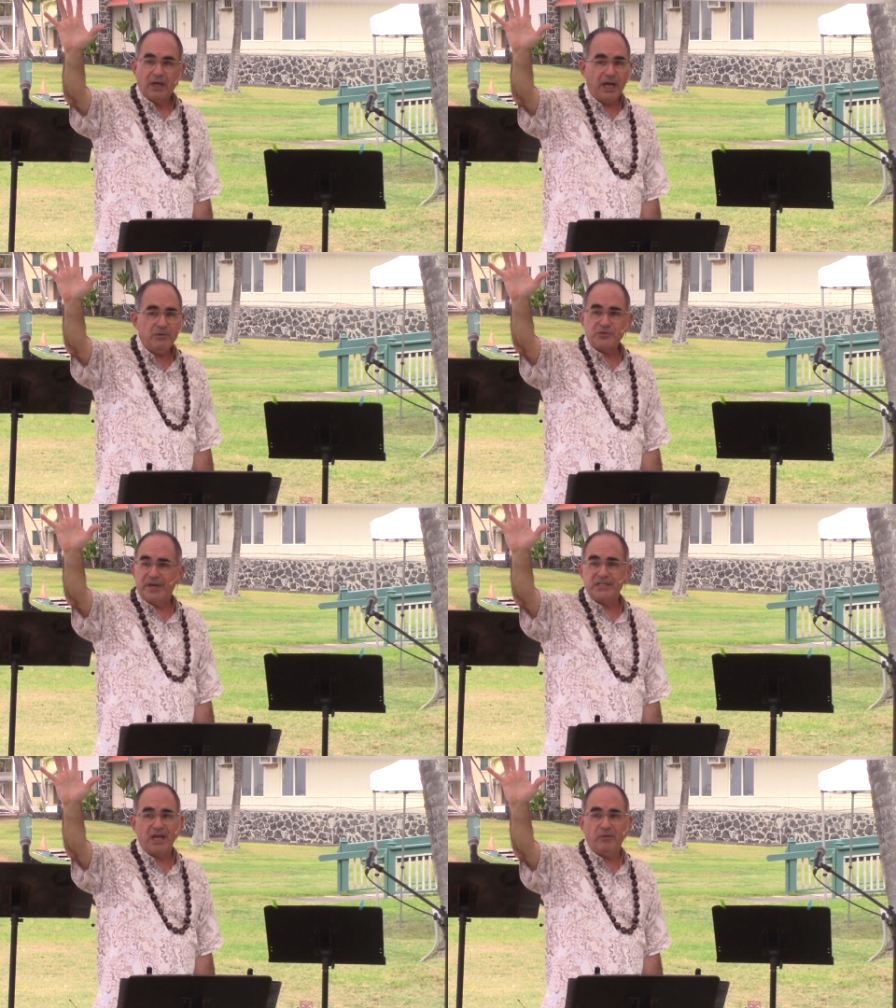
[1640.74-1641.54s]
I was
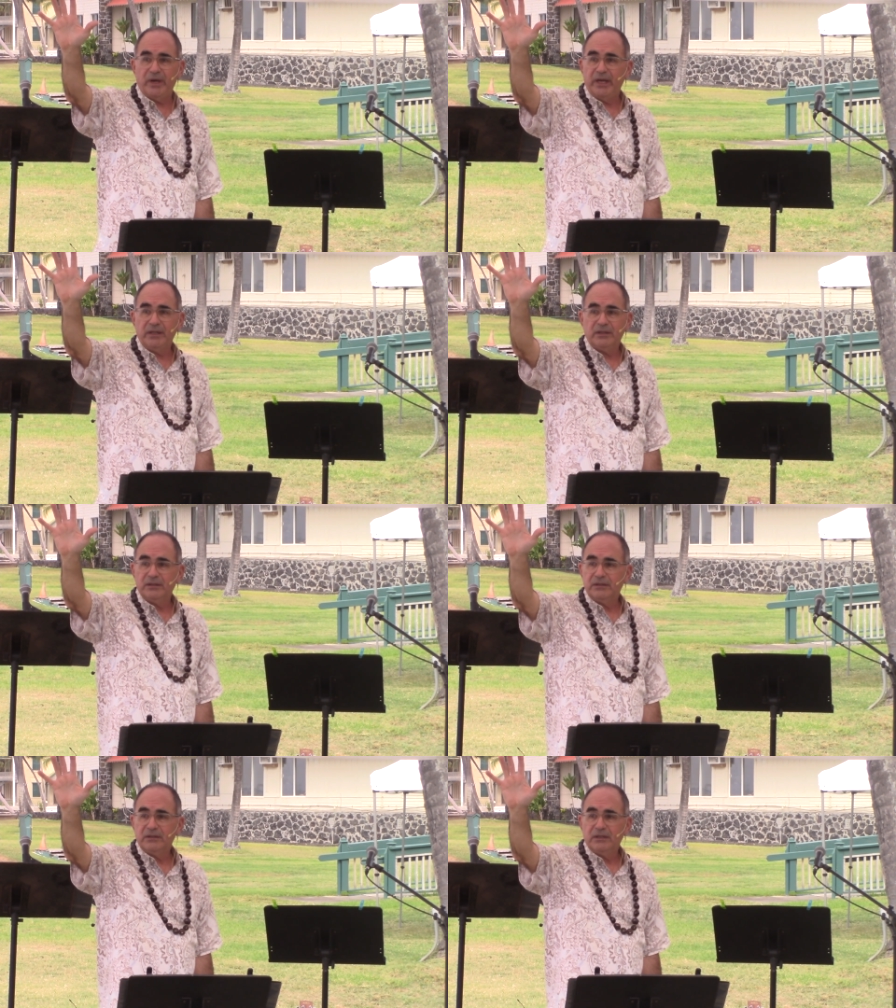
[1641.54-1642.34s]
raised that way.
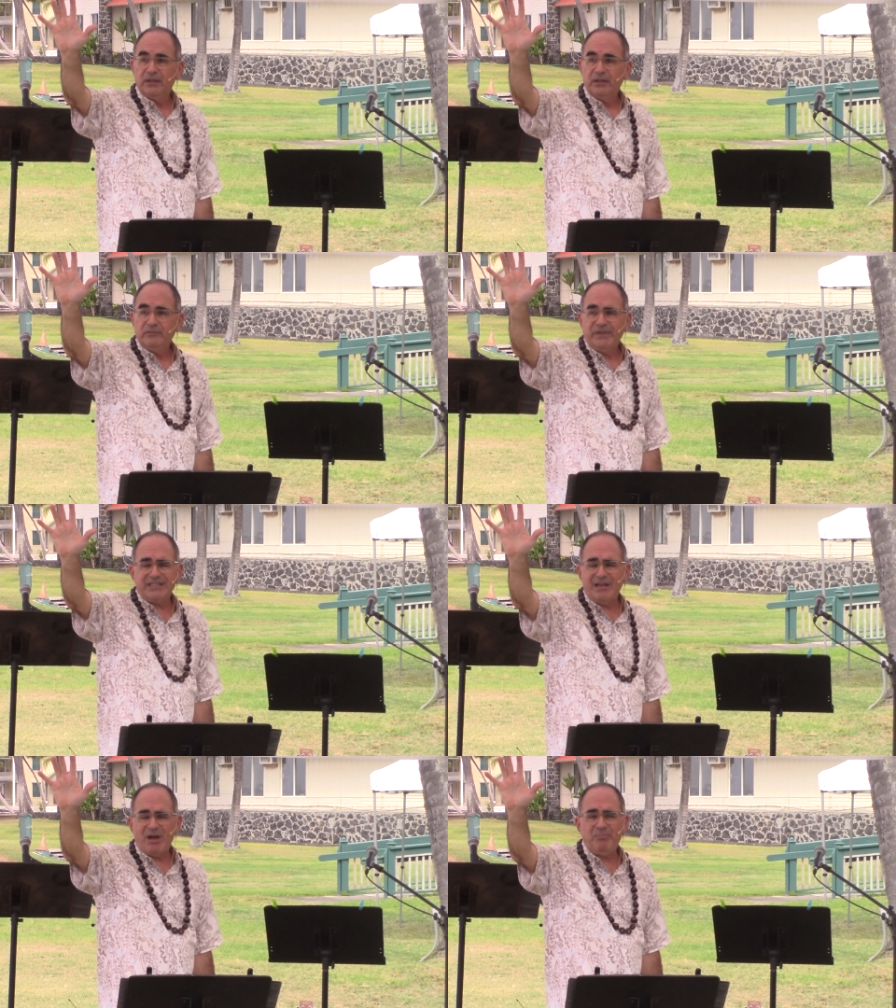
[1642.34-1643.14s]

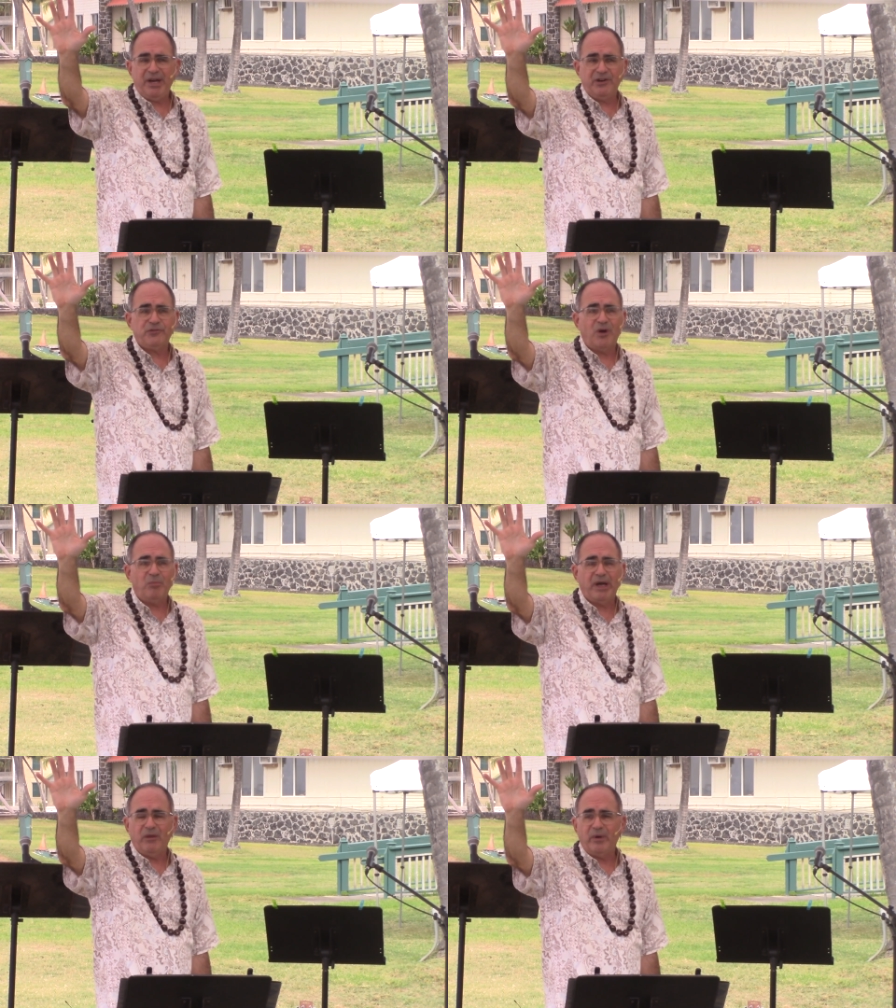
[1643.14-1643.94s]
That's not my parents'
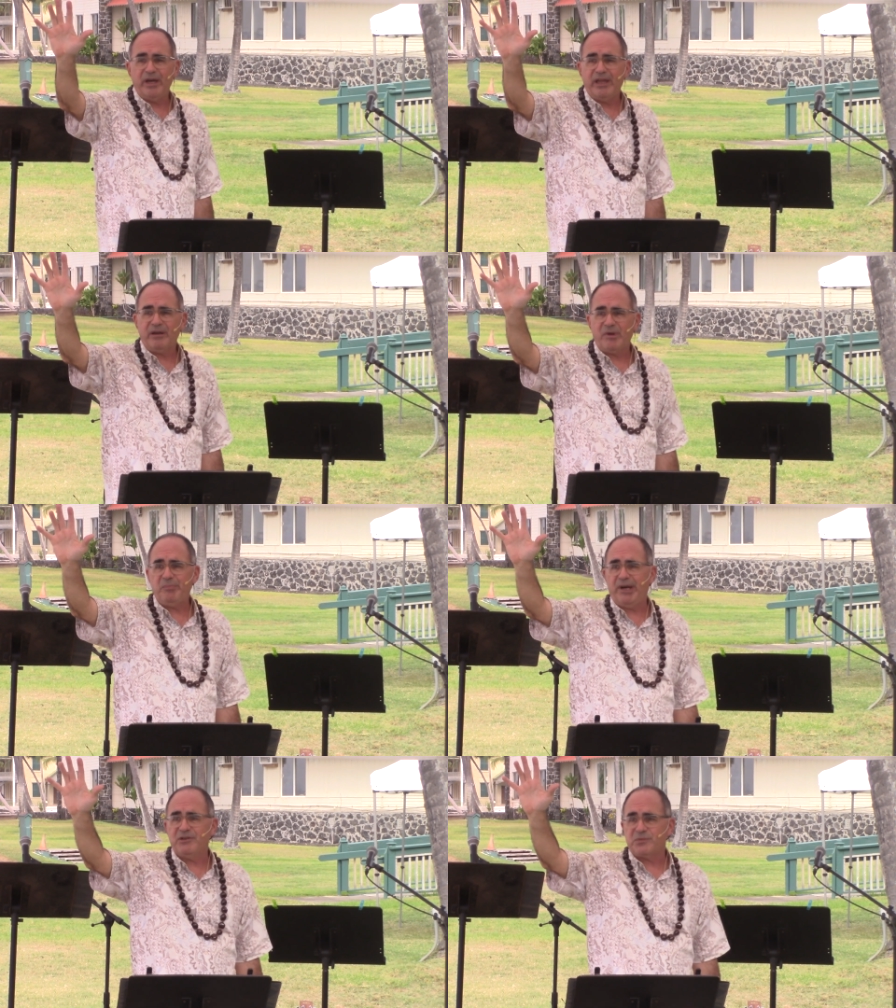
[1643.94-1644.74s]
fault, by the way. I think my
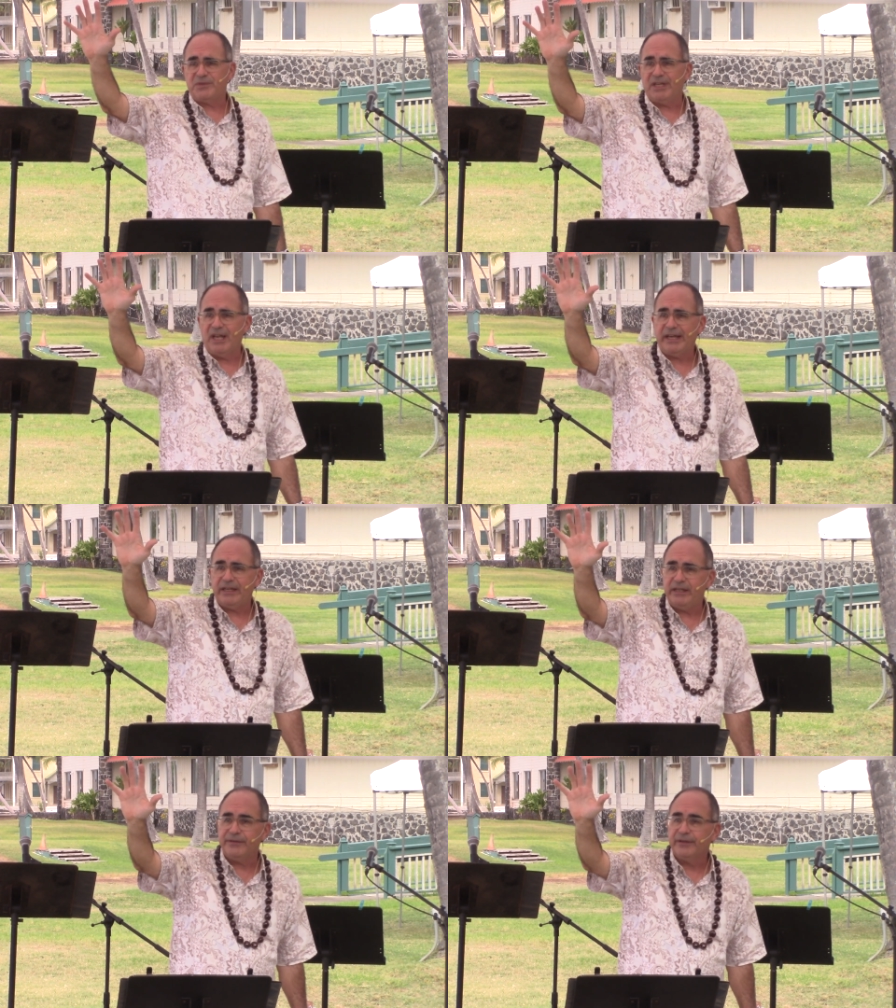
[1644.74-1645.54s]
parents didn't
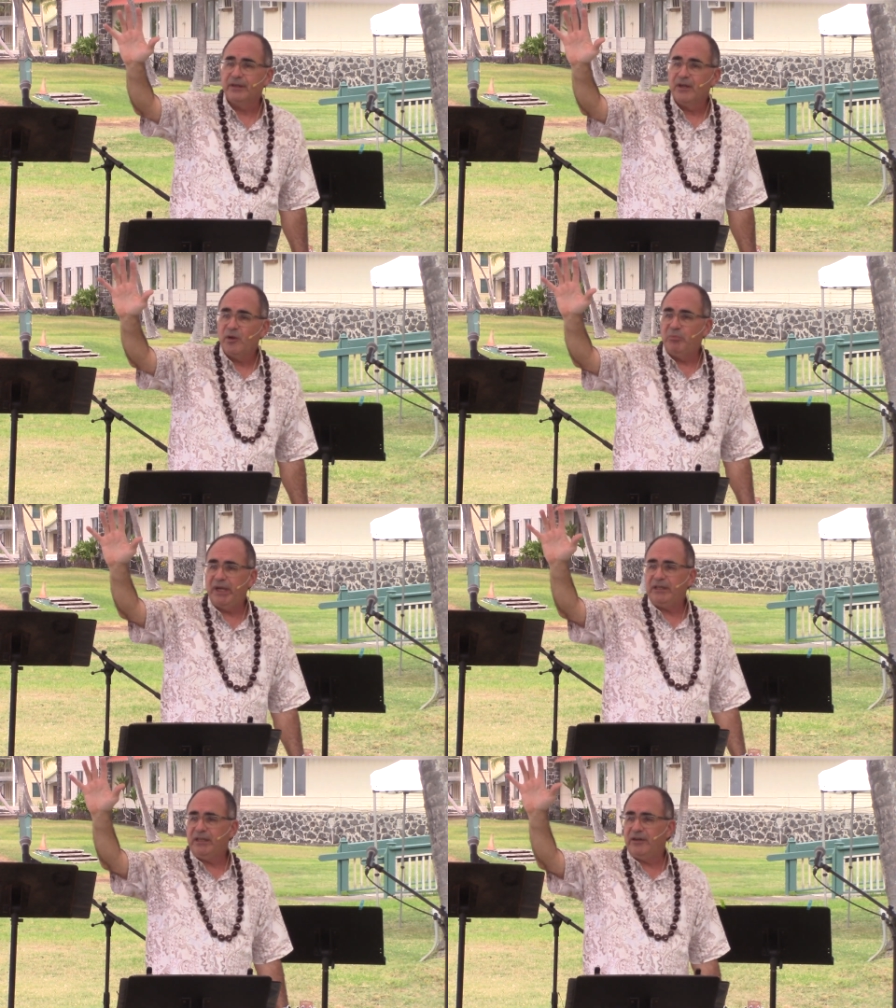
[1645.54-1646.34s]
like it either.
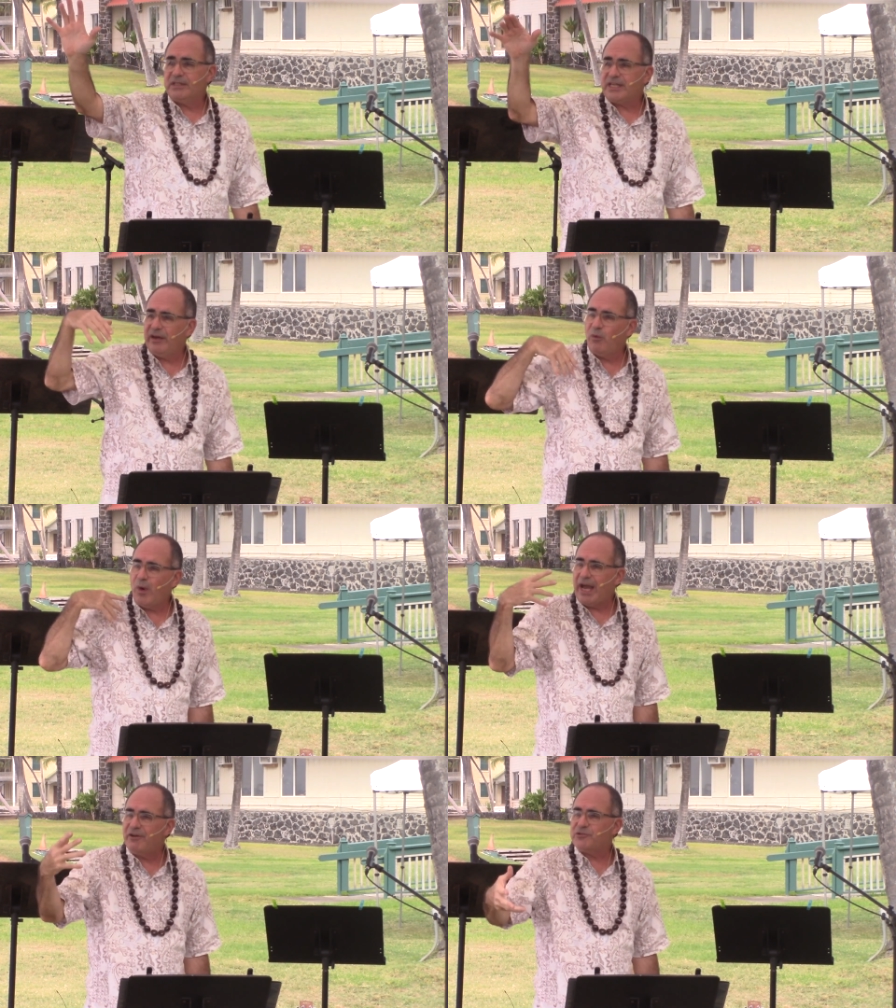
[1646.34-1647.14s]
But you know, it's kind of
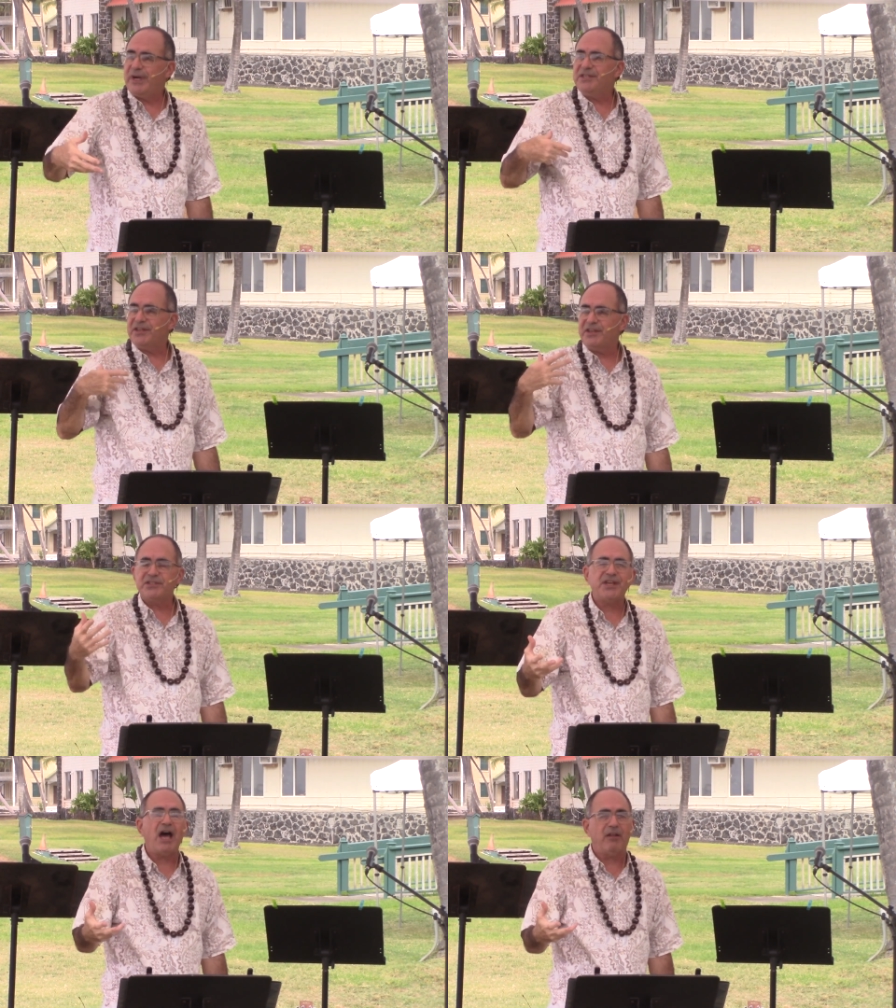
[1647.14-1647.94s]
the way I was raised in
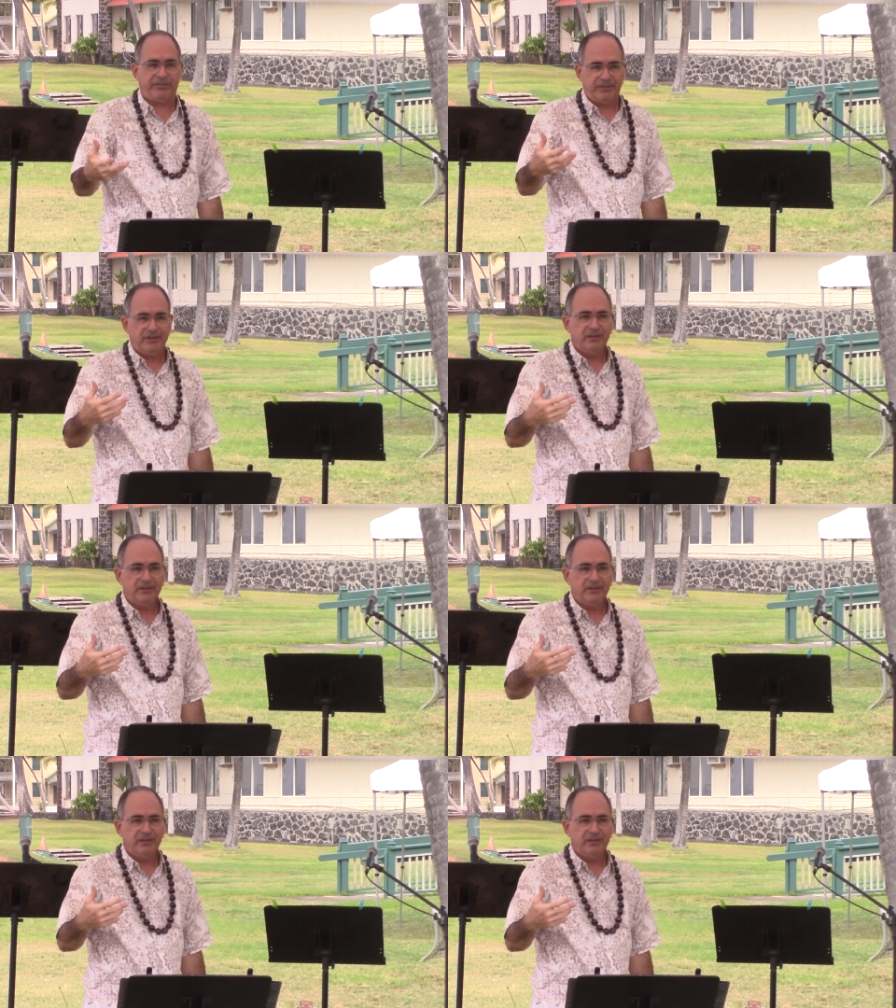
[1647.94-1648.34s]
the South.